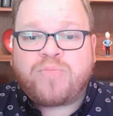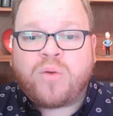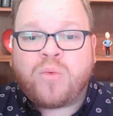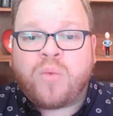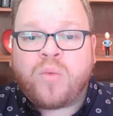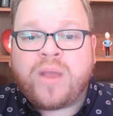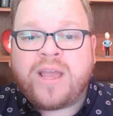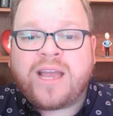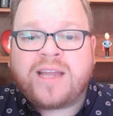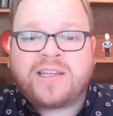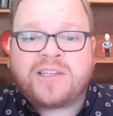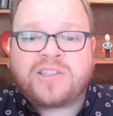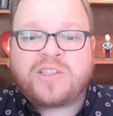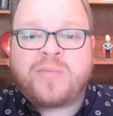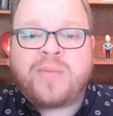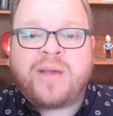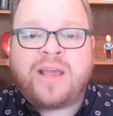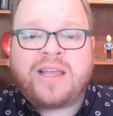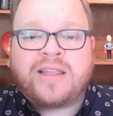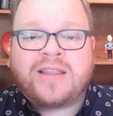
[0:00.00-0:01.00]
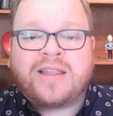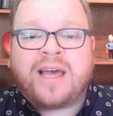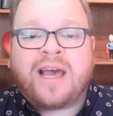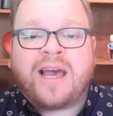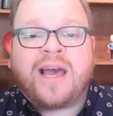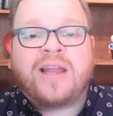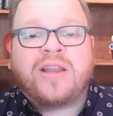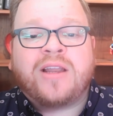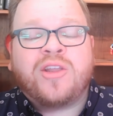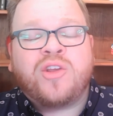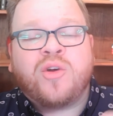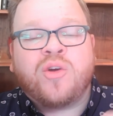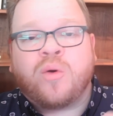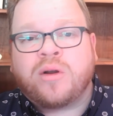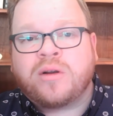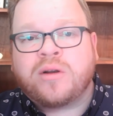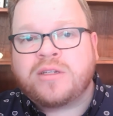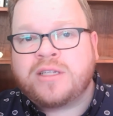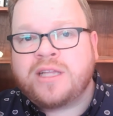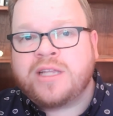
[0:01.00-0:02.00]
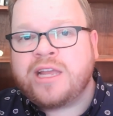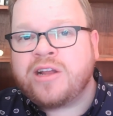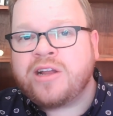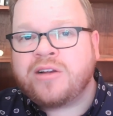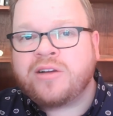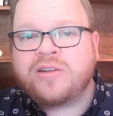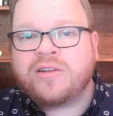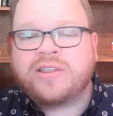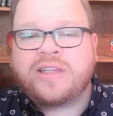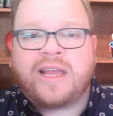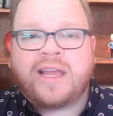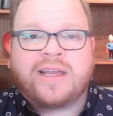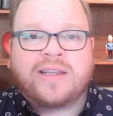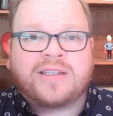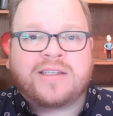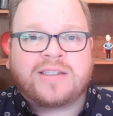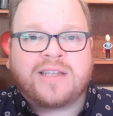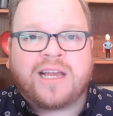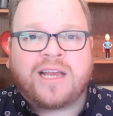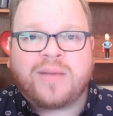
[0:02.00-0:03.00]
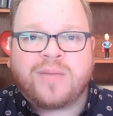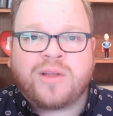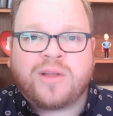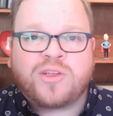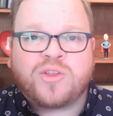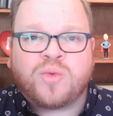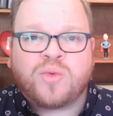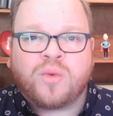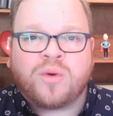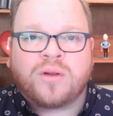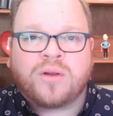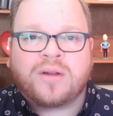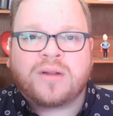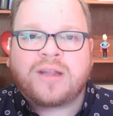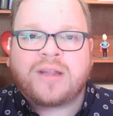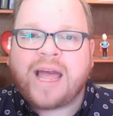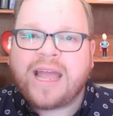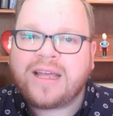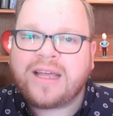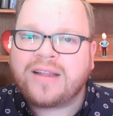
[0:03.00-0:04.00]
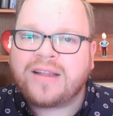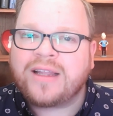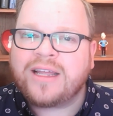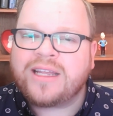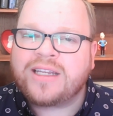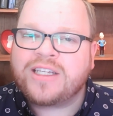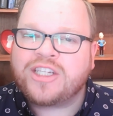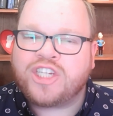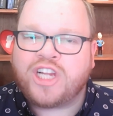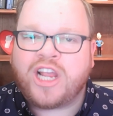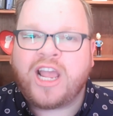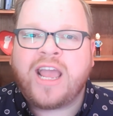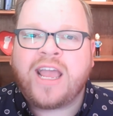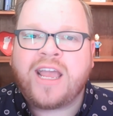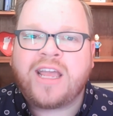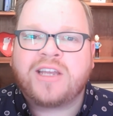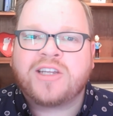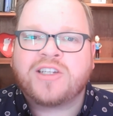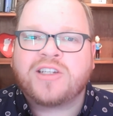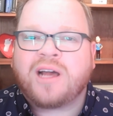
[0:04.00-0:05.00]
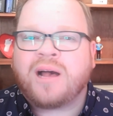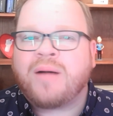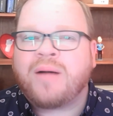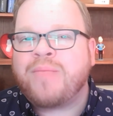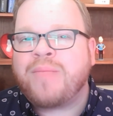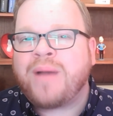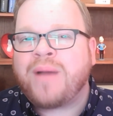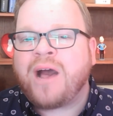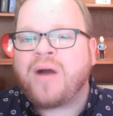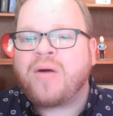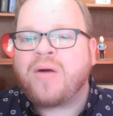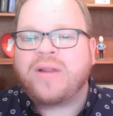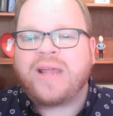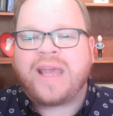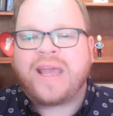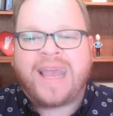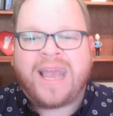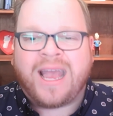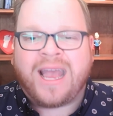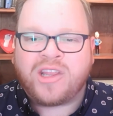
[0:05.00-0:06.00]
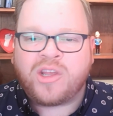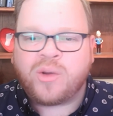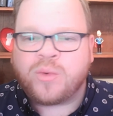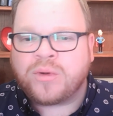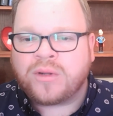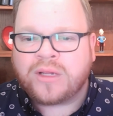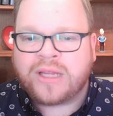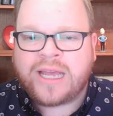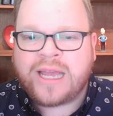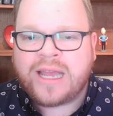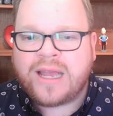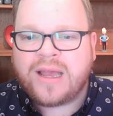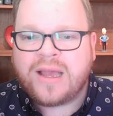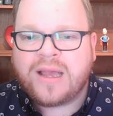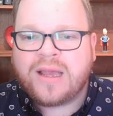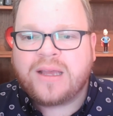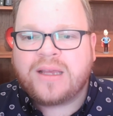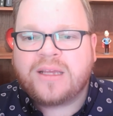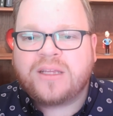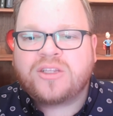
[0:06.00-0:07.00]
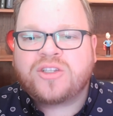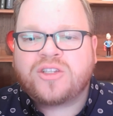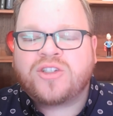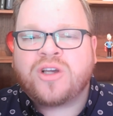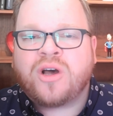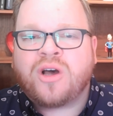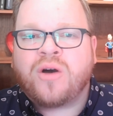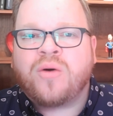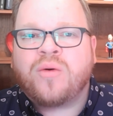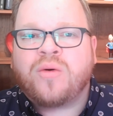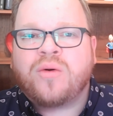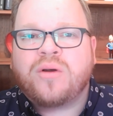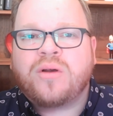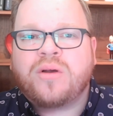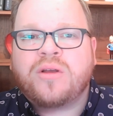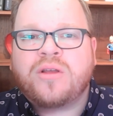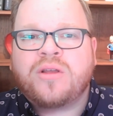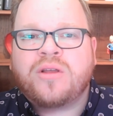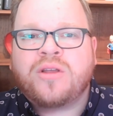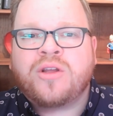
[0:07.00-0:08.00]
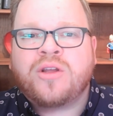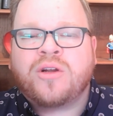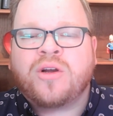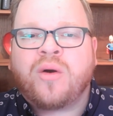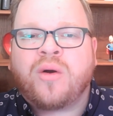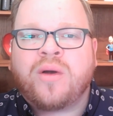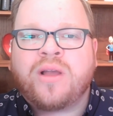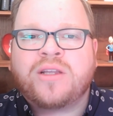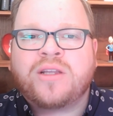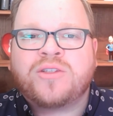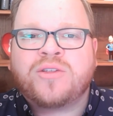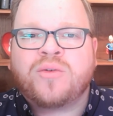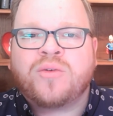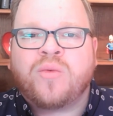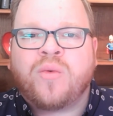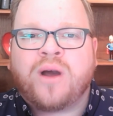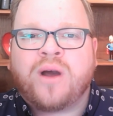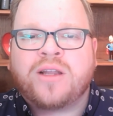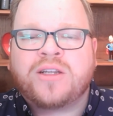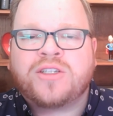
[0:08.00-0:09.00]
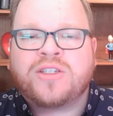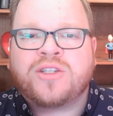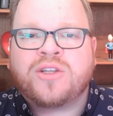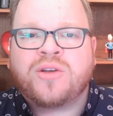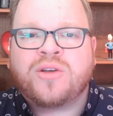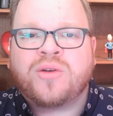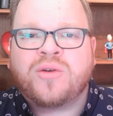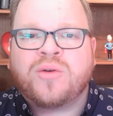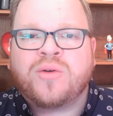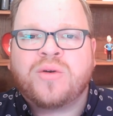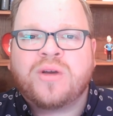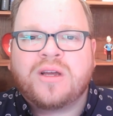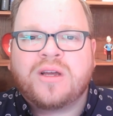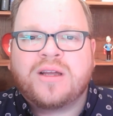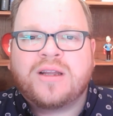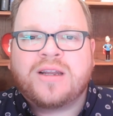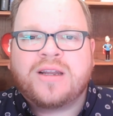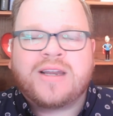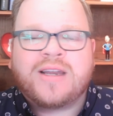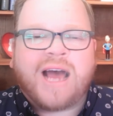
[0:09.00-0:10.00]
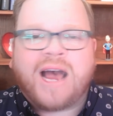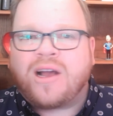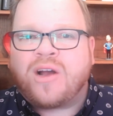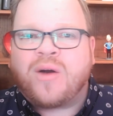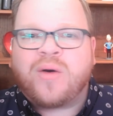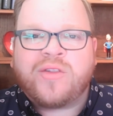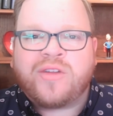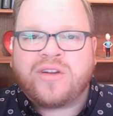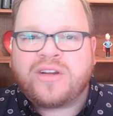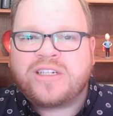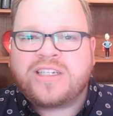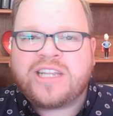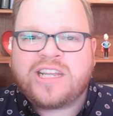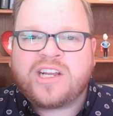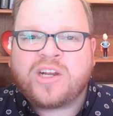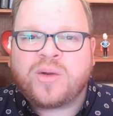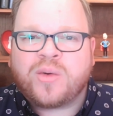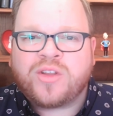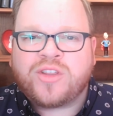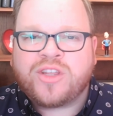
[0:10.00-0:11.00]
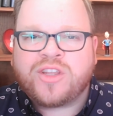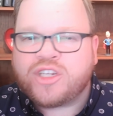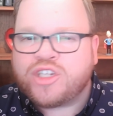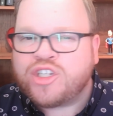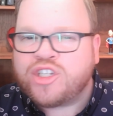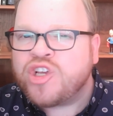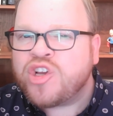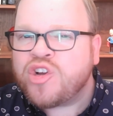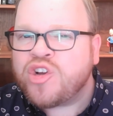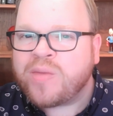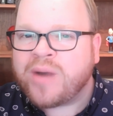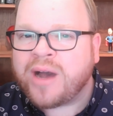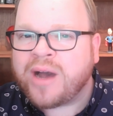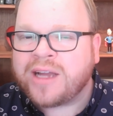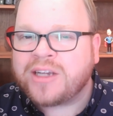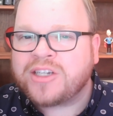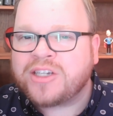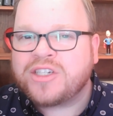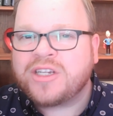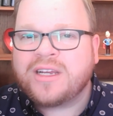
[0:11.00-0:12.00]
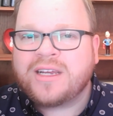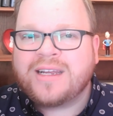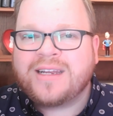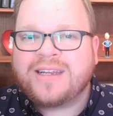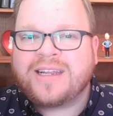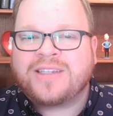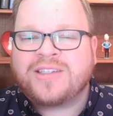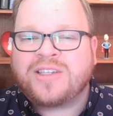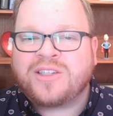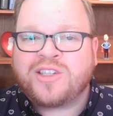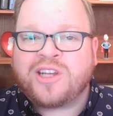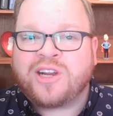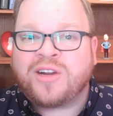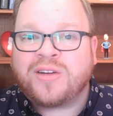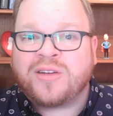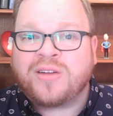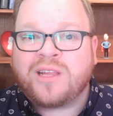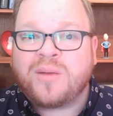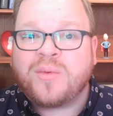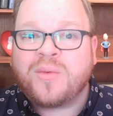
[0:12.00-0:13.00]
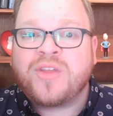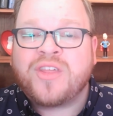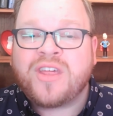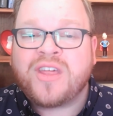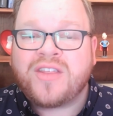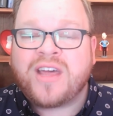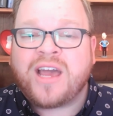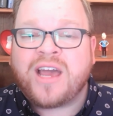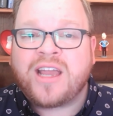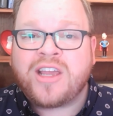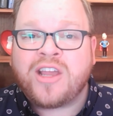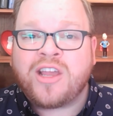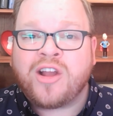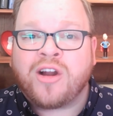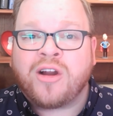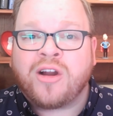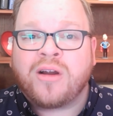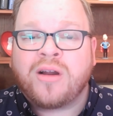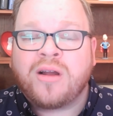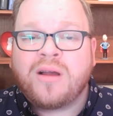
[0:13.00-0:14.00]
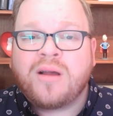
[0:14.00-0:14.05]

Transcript: we anticipate that your tiers and segments will likely change about annually. So you're going to want to not go in there and tinker with it too much necessarily within that year,